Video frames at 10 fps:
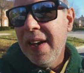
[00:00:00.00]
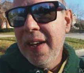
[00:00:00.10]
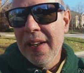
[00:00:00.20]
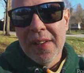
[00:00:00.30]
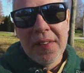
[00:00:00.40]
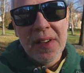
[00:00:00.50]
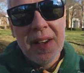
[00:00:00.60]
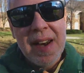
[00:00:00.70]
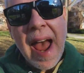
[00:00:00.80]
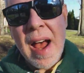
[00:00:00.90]
is
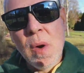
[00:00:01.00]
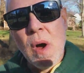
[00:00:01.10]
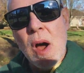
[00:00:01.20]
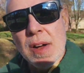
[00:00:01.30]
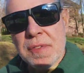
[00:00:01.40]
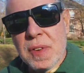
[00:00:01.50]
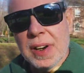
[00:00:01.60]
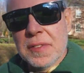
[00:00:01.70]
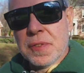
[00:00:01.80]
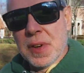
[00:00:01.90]
now
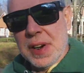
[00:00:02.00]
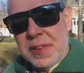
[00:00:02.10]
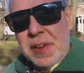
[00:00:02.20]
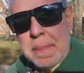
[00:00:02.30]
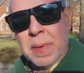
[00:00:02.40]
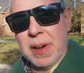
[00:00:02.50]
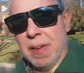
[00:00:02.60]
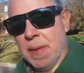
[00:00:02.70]
offering free shipping.